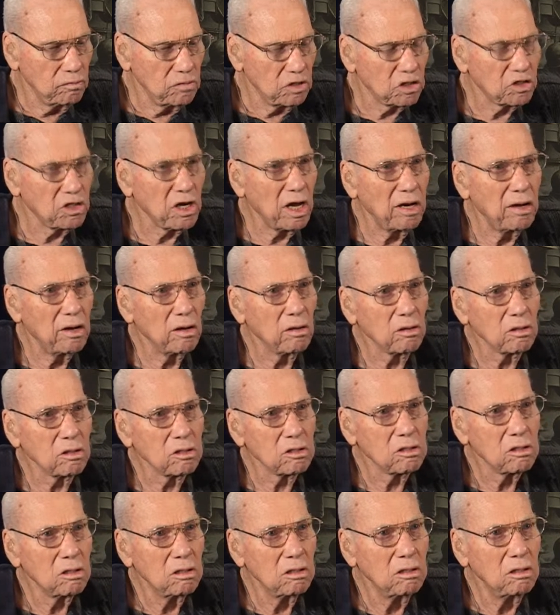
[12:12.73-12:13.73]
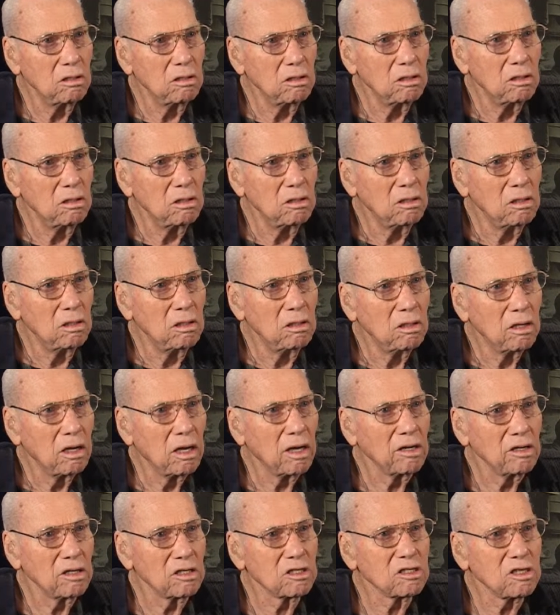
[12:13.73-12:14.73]
sales.
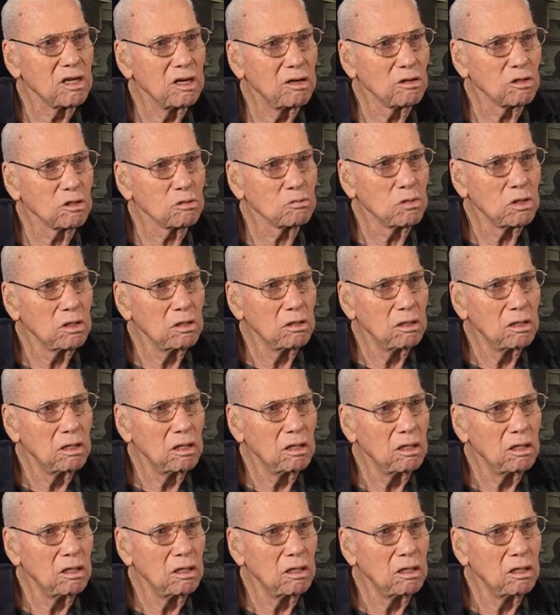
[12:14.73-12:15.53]
I was a salesman.